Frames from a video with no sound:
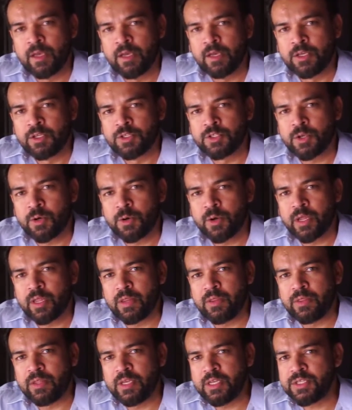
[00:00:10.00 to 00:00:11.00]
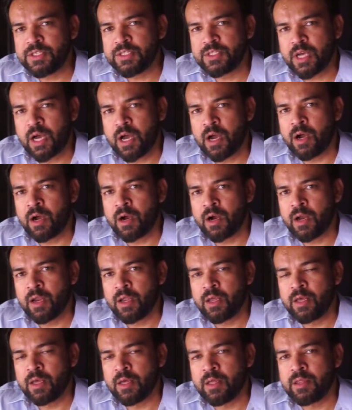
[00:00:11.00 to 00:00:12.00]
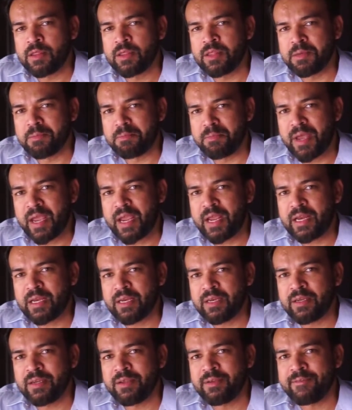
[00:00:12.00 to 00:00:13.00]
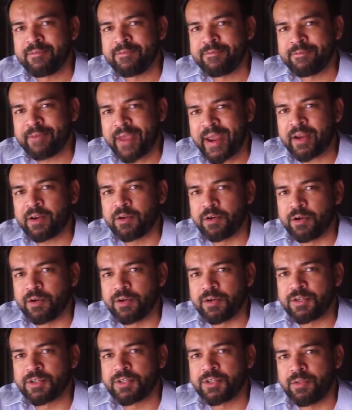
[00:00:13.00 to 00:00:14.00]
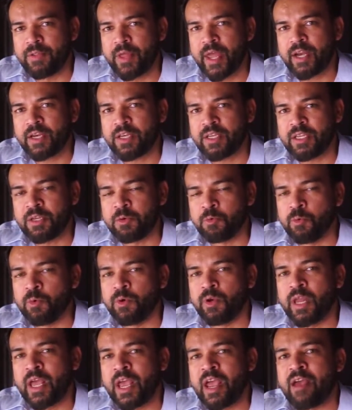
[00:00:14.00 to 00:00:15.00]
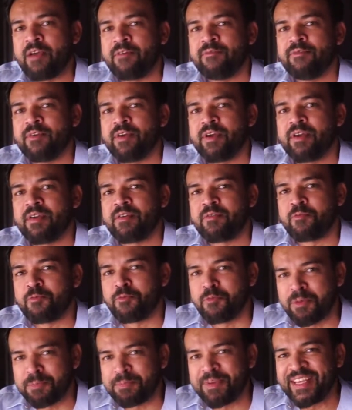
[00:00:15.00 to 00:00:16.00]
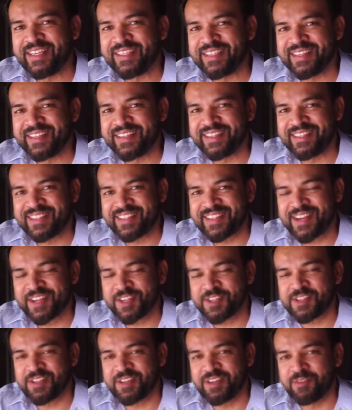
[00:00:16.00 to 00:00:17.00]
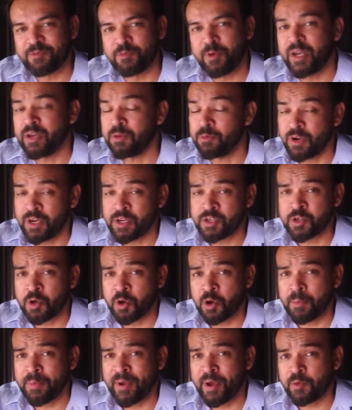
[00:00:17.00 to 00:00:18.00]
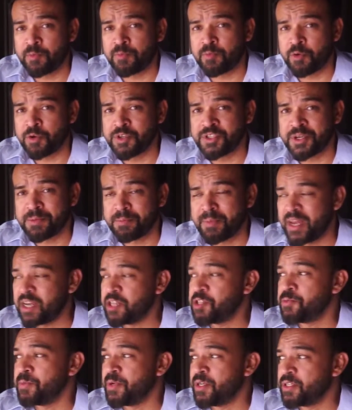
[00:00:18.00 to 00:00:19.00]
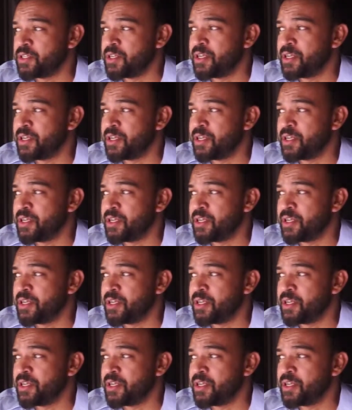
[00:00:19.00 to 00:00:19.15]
So these are the main factors that you will have repeated discussion when you want to talk about project management.